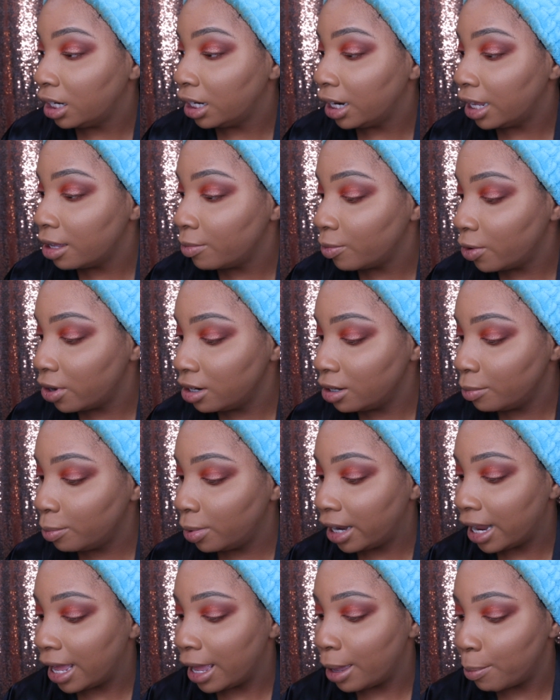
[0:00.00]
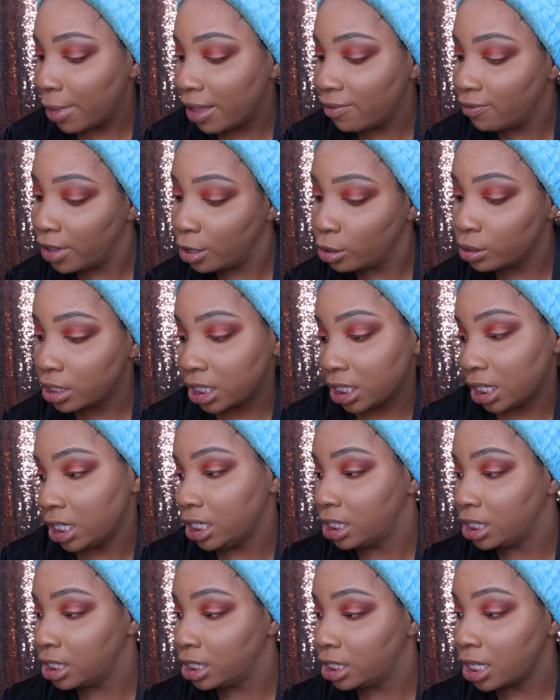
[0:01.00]
Now I'm going to apply my
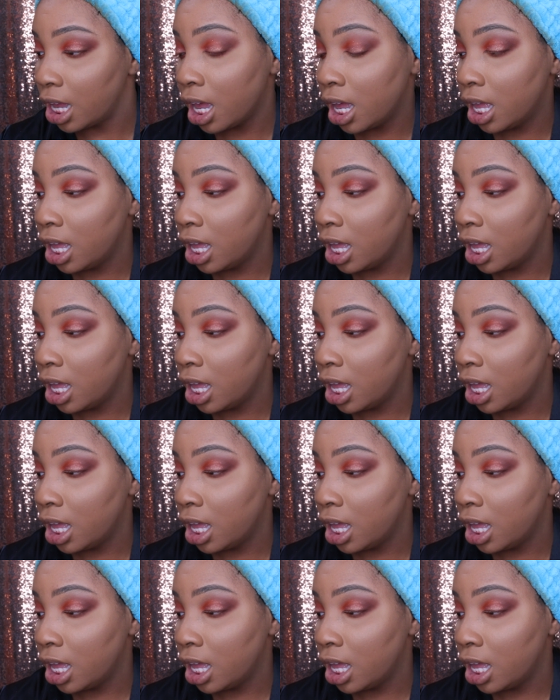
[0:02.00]
falsies.